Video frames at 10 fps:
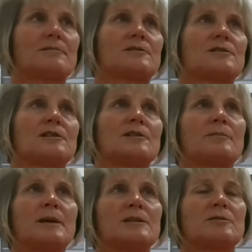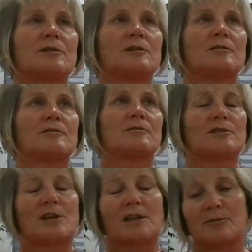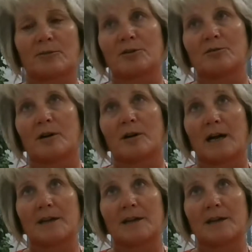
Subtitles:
see the debate trending, Ernie, exactly where you are.